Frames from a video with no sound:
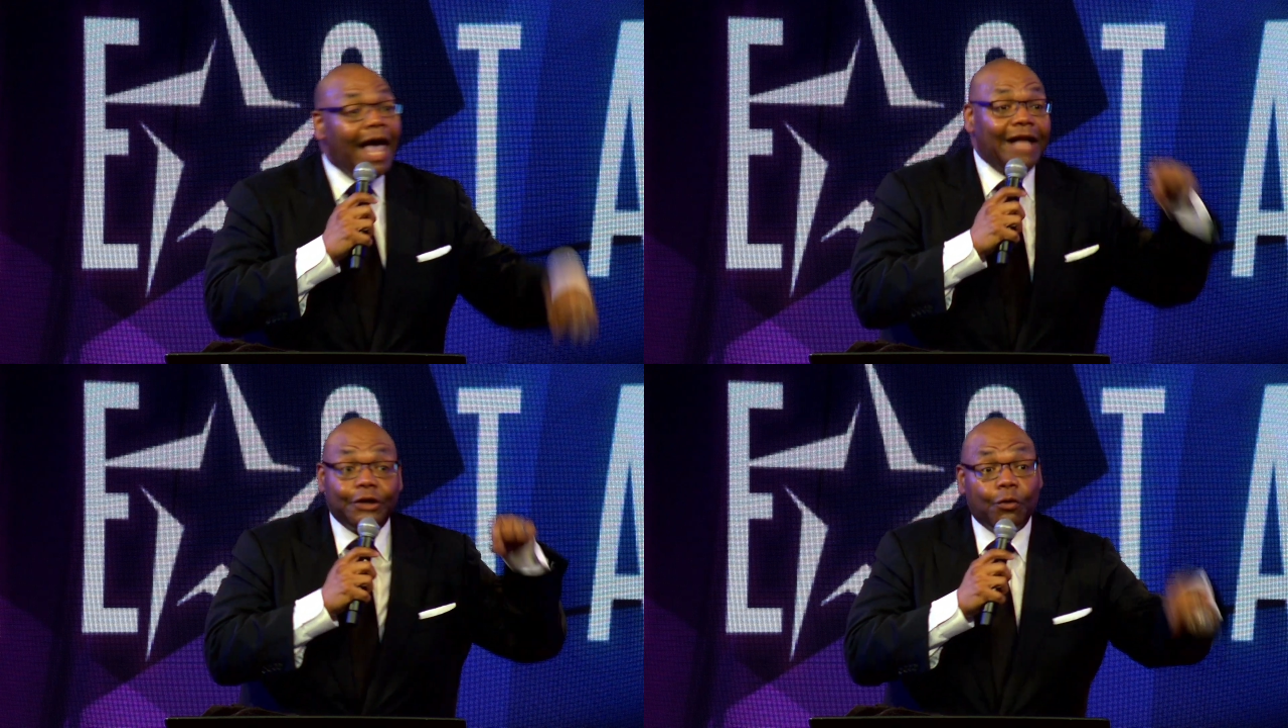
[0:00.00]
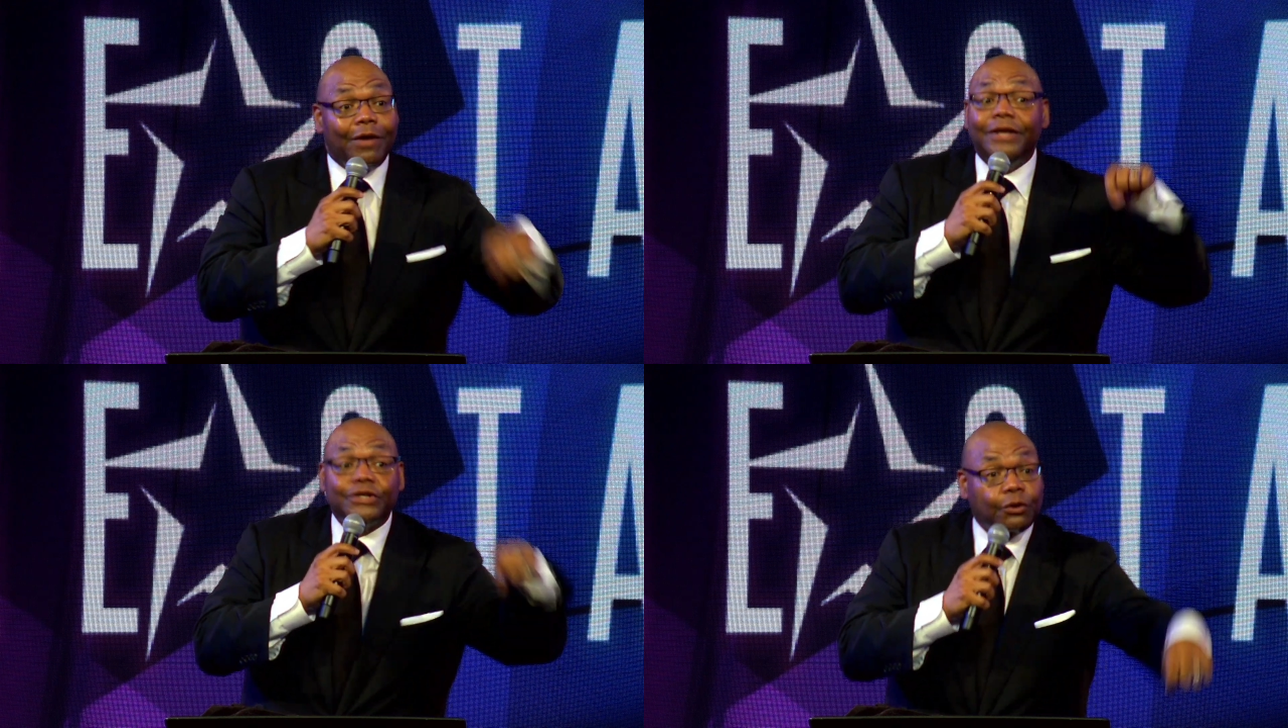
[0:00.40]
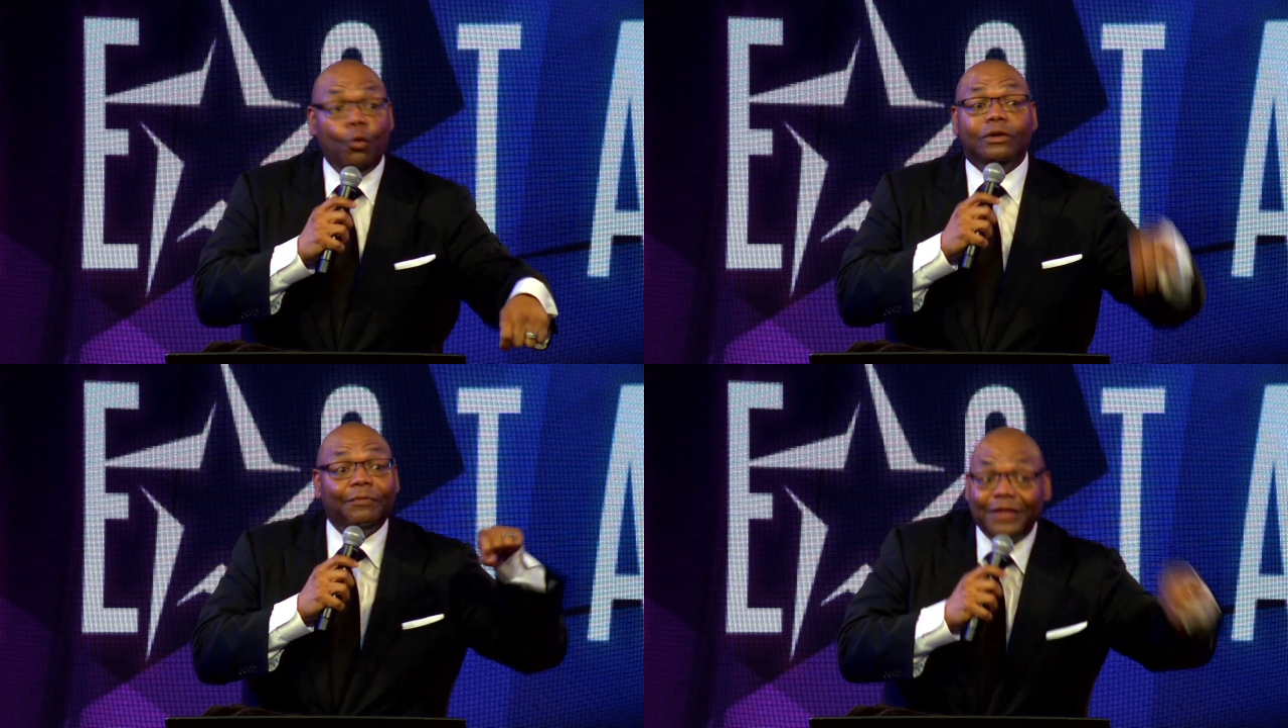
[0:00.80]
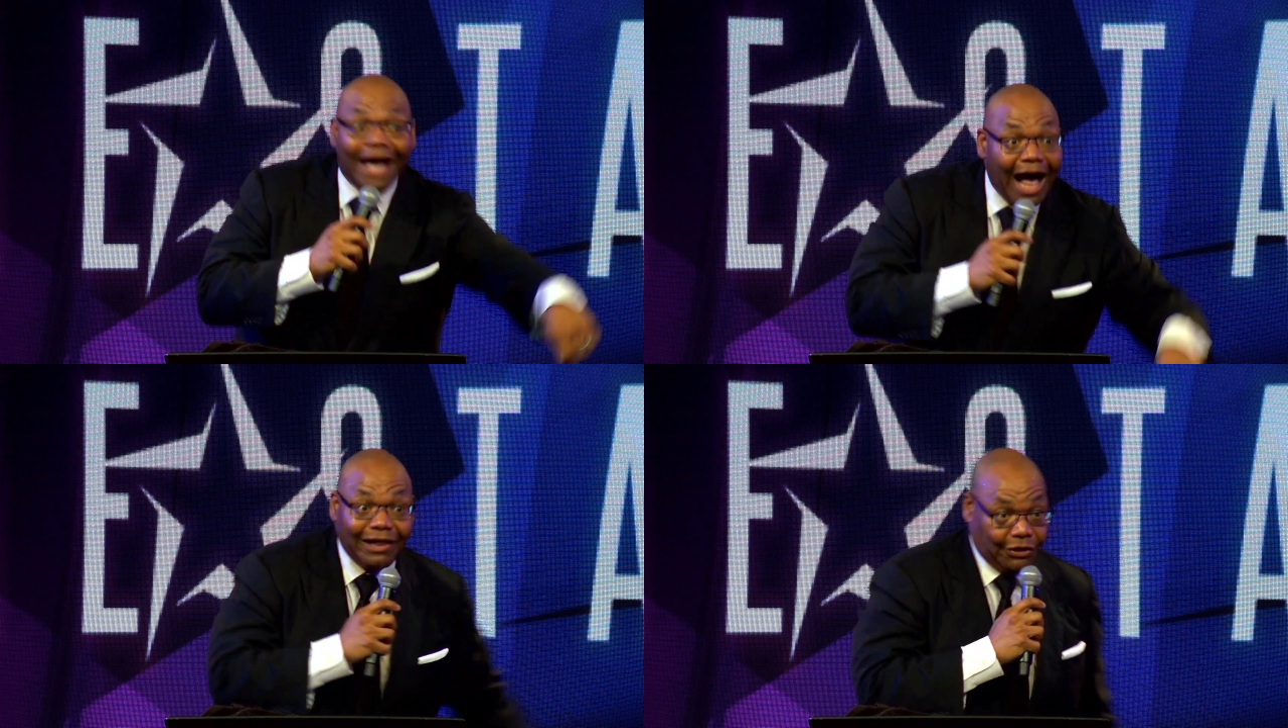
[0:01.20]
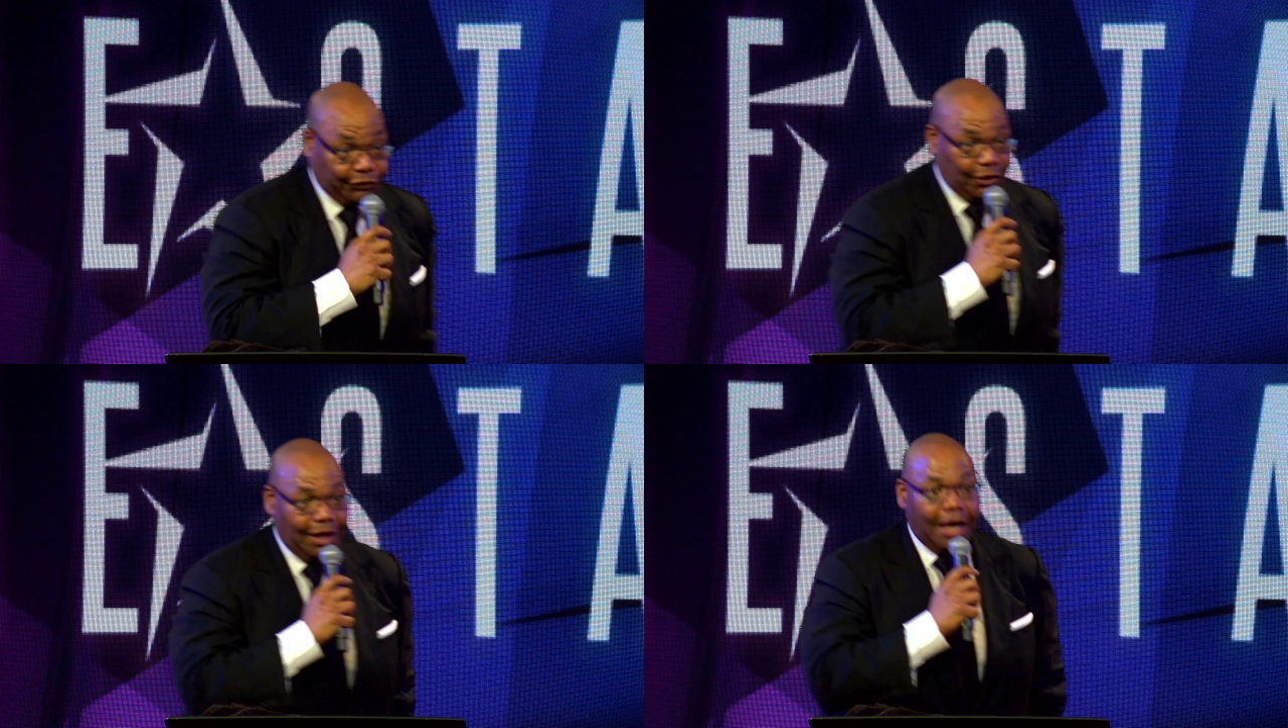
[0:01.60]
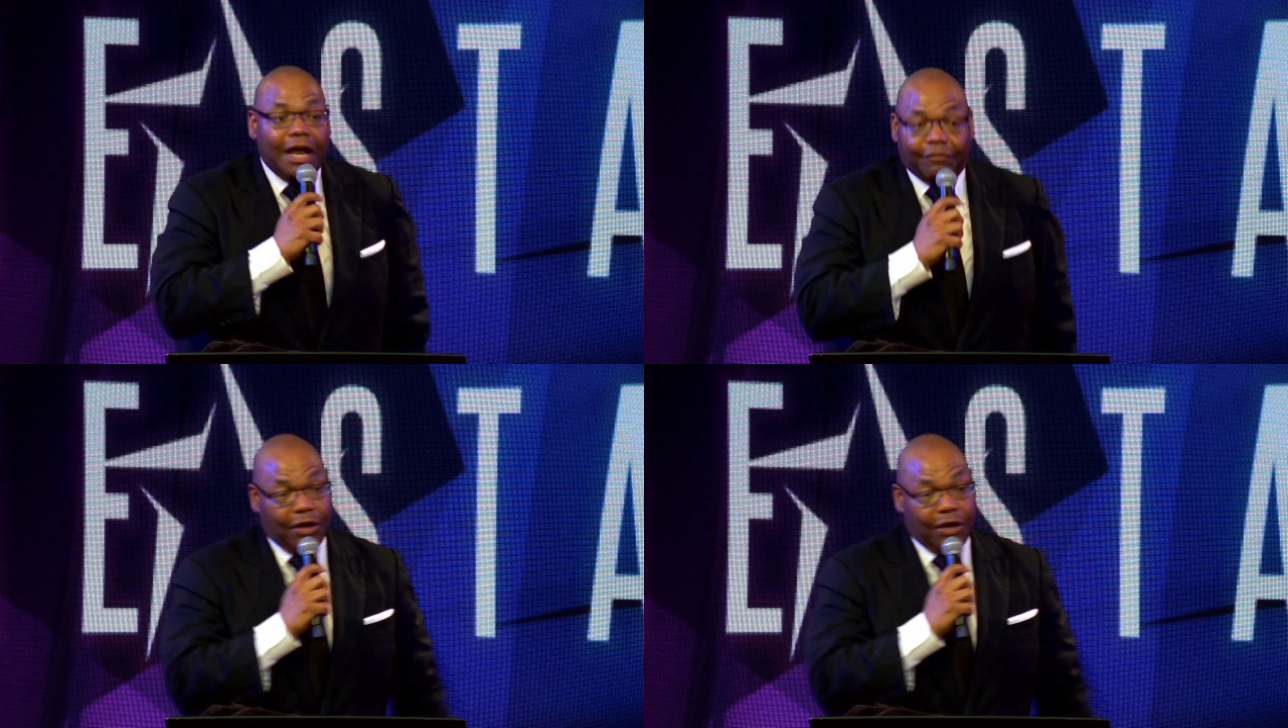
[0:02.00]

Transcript: at Gray School of Theology. They're